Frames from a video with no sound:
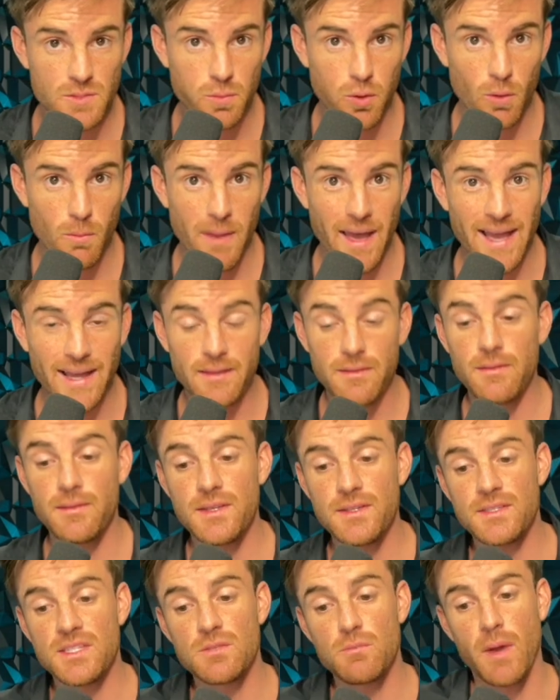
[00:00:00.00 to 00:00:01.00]
pull back,
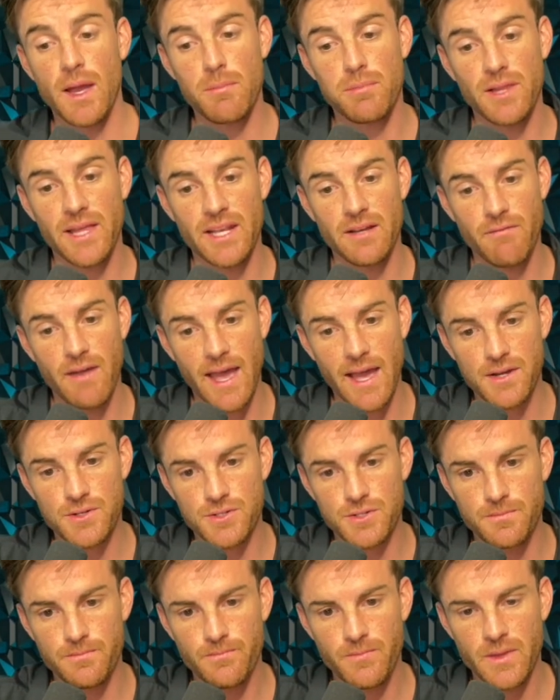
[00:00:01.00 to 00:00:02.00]
this is my plan of
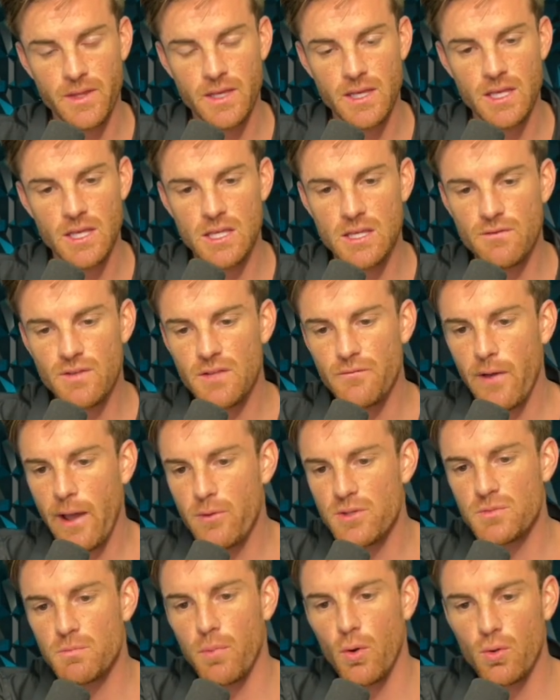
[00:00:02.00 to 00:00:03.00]
action even if I
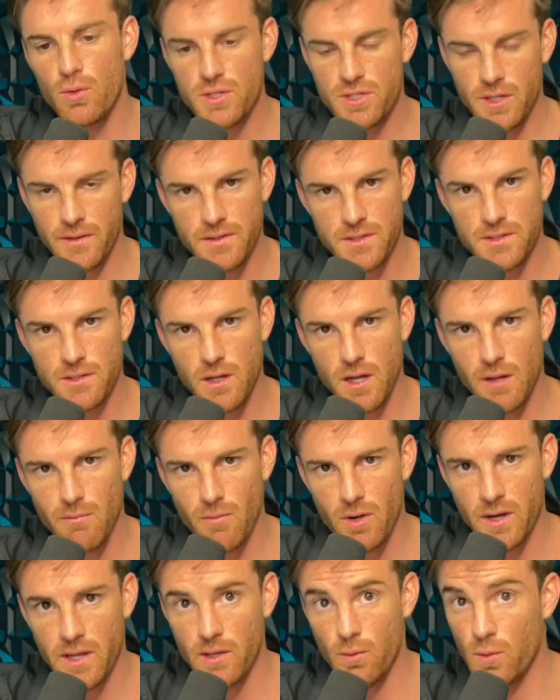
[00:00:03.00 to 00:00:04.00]
was bullish on the stock
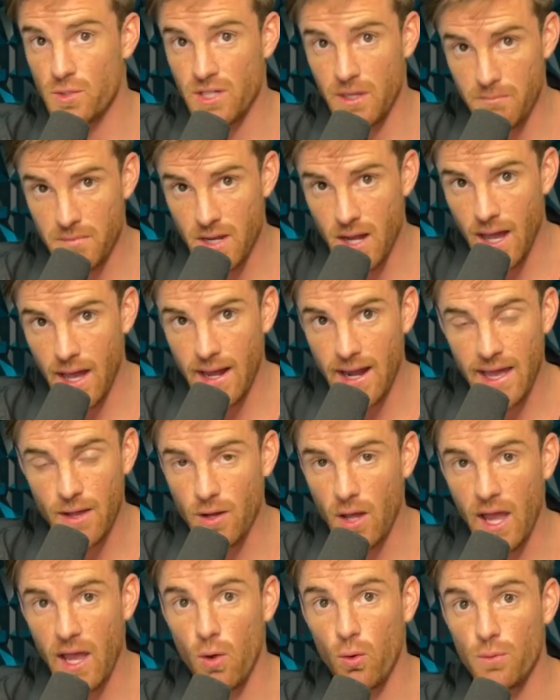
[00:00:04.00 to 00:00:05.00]
market, which I'm not, I,
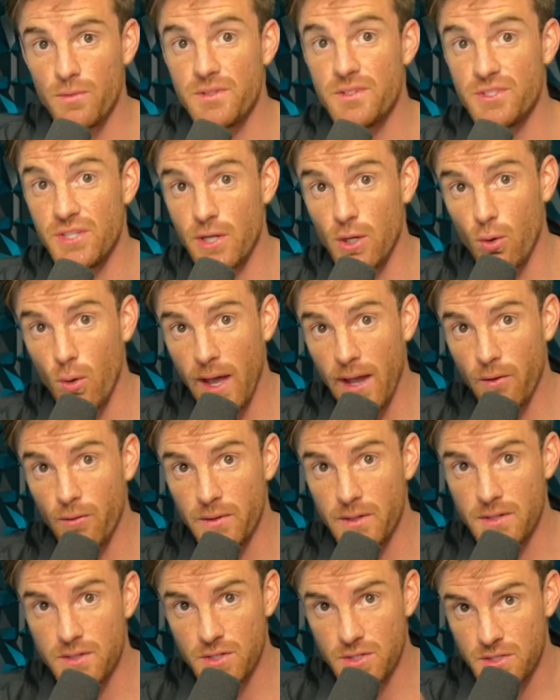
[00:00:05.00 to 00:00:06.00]
I hold zero
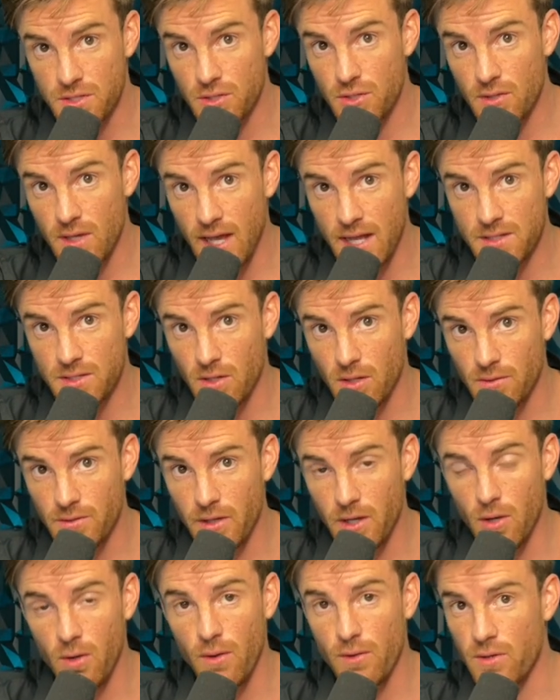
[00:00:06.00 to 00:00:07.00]
equities. Just so you guys all
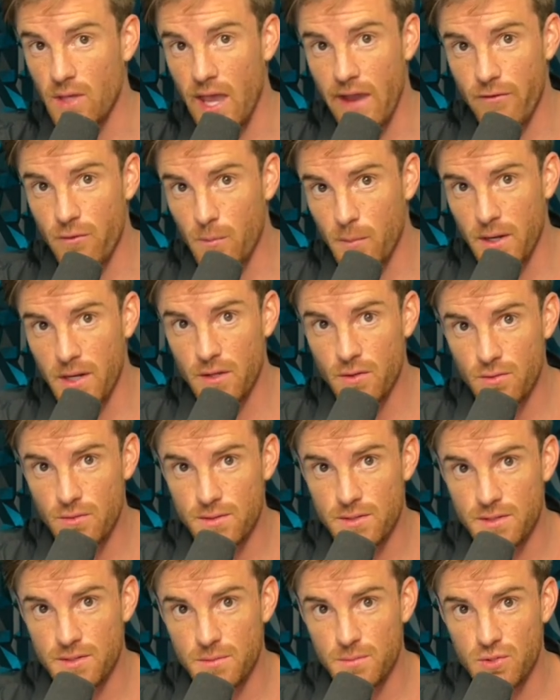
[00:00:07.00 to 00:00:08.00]
know, everybody
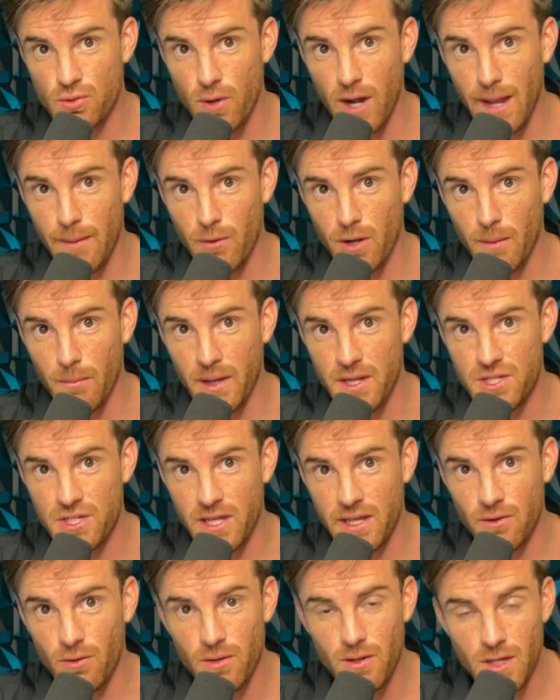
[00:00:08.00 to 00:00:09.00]
who's a subscriber on my
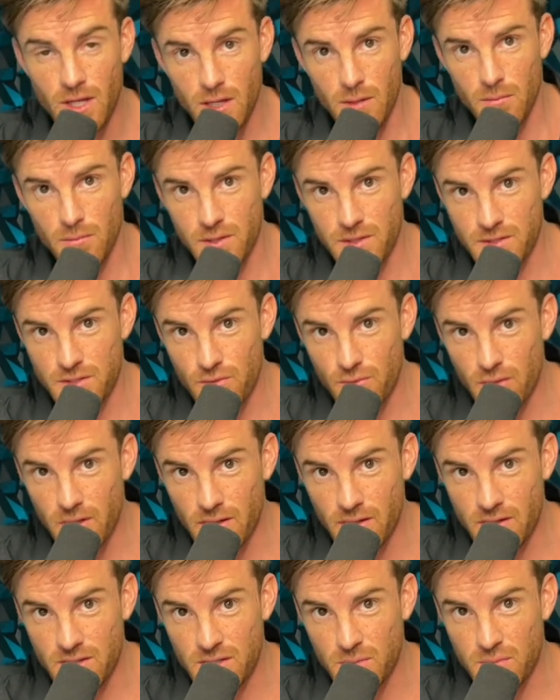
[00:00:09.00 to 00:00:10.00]
channel, please do
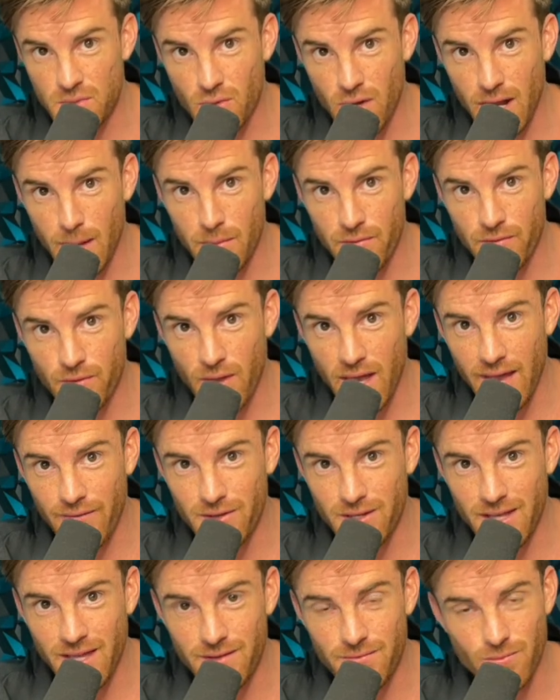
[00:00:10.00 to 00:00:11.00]
click the subscribe if you
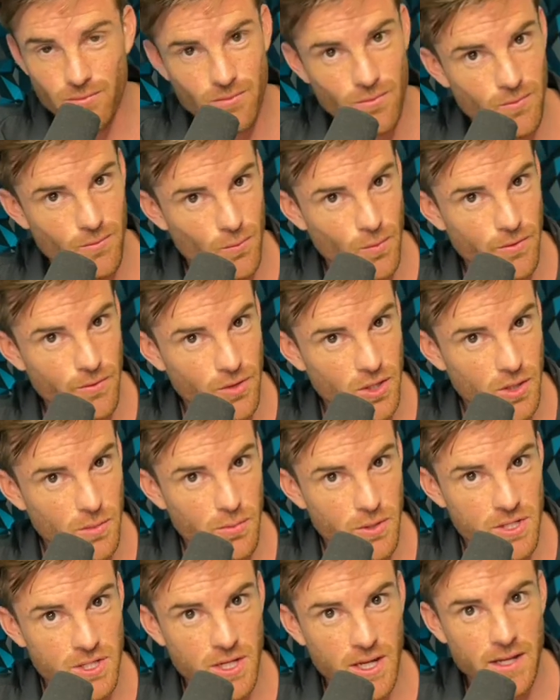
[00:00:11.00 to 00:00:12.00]
haven't yet. Would really
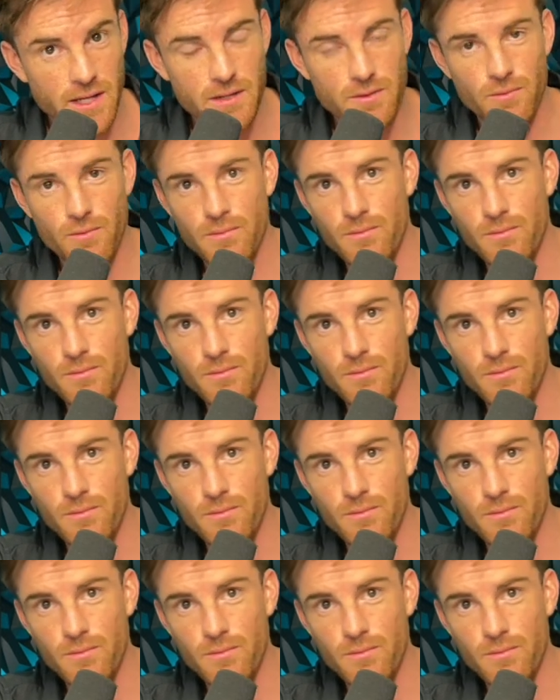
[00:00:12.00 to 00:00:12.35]
appreciate it.